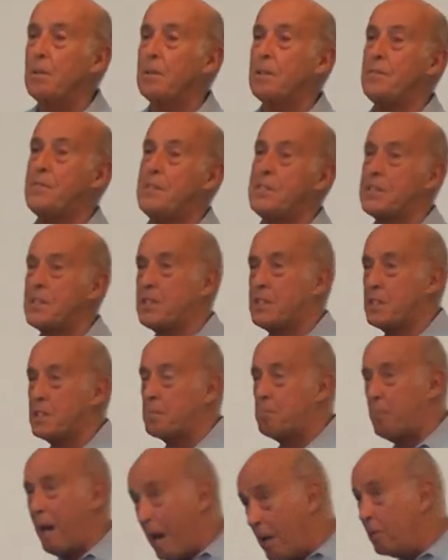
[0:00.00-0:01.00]
the
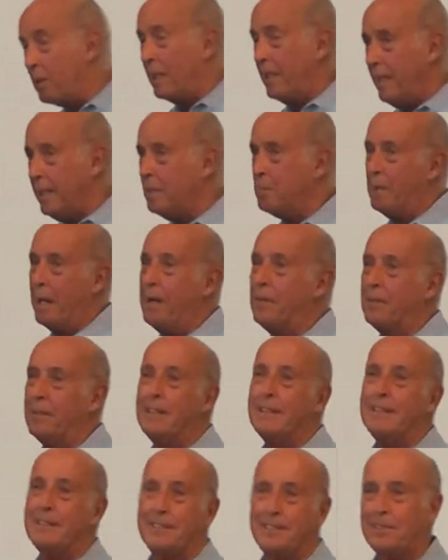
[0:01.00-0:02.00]
physicist Pauli
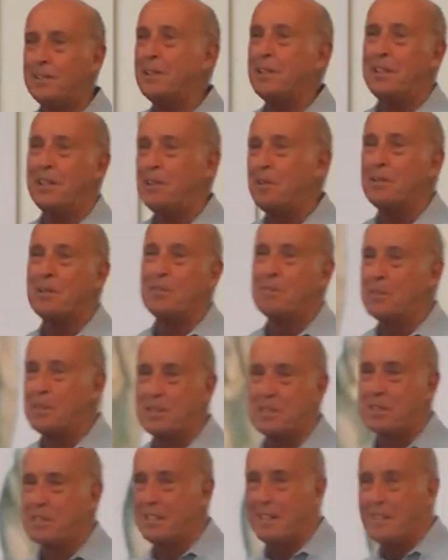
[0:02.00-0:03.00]
about could the
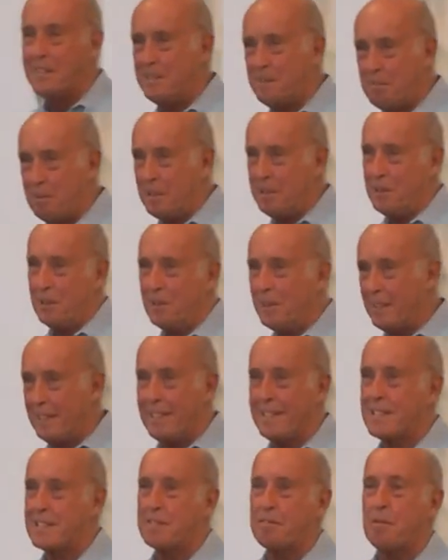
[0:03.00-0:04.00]
universe be doing
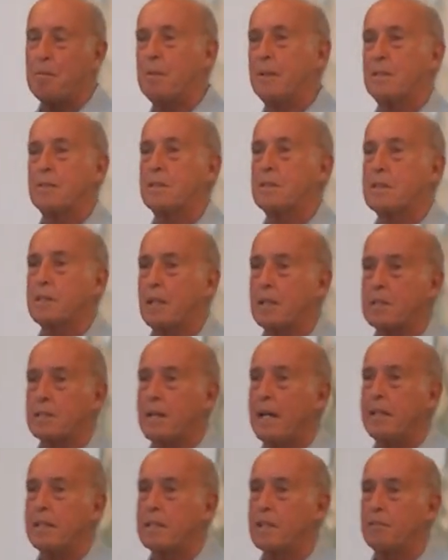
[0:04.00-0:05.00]
this from a
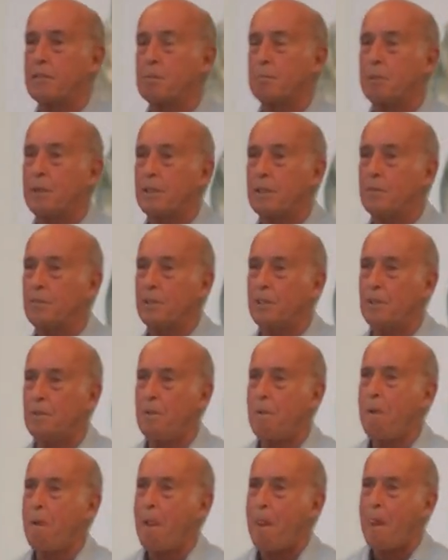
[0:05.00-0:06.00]
scientific point of
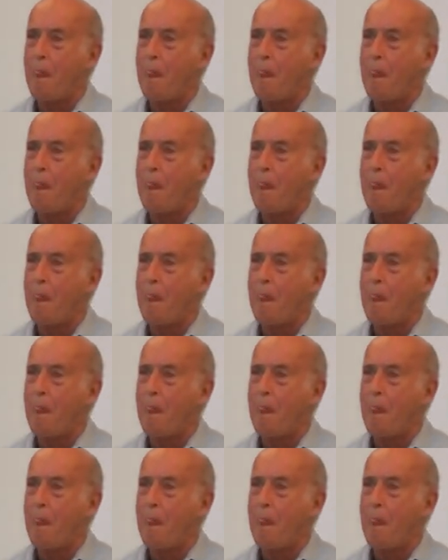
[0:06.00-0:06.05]
view,